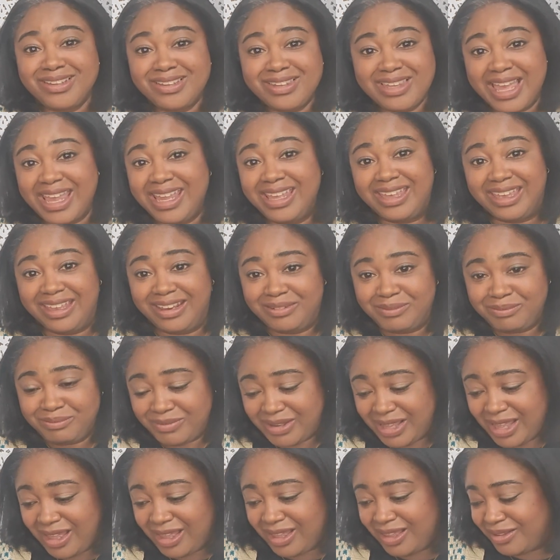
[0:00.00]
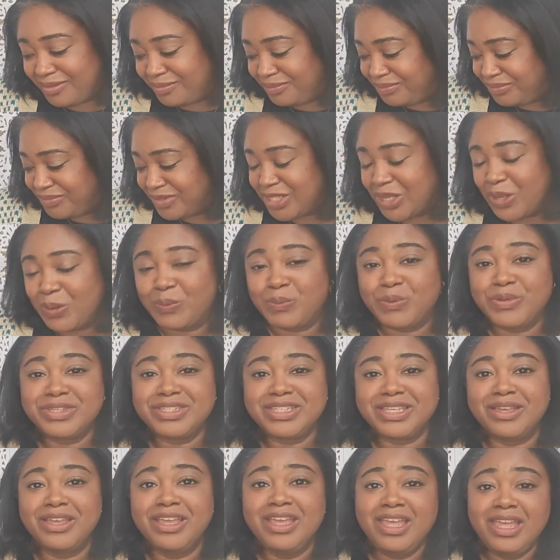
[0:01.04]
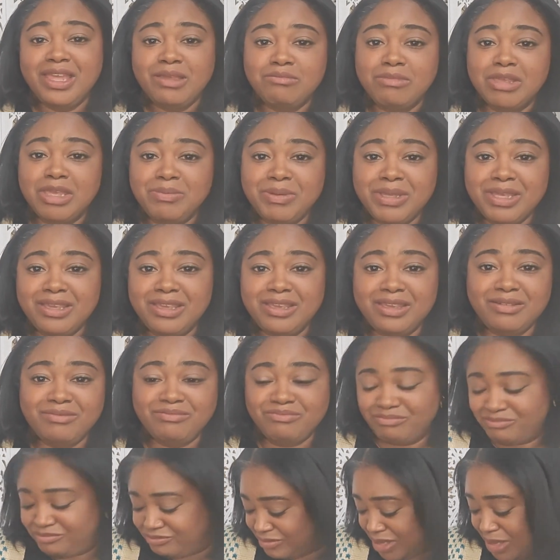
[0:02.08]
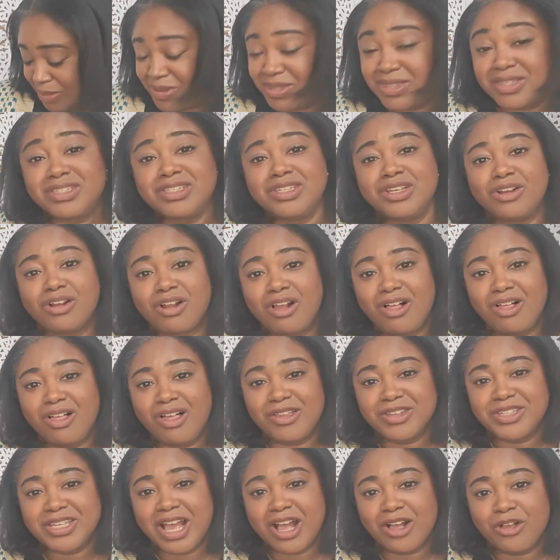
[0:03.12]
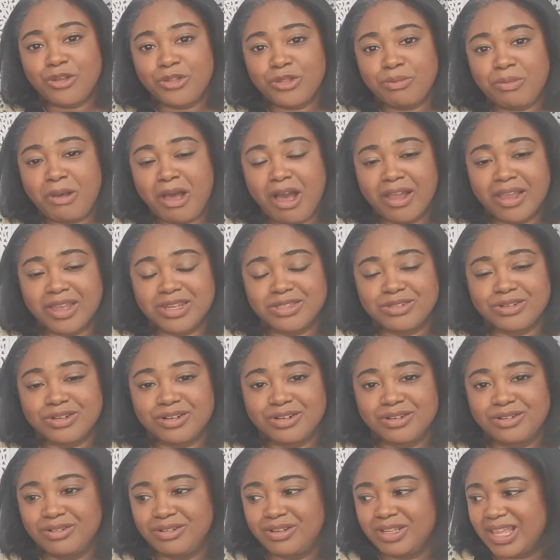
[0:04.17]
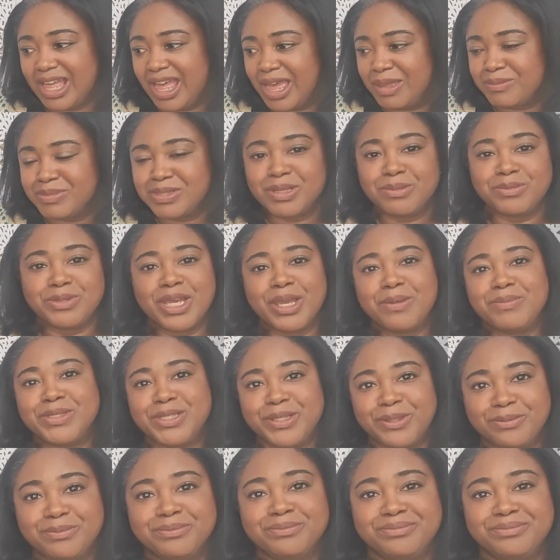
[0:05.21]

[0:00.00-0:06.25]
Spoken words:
like it. So we'll see. Maybe this year I'll tackle the pockets, or sometime soon.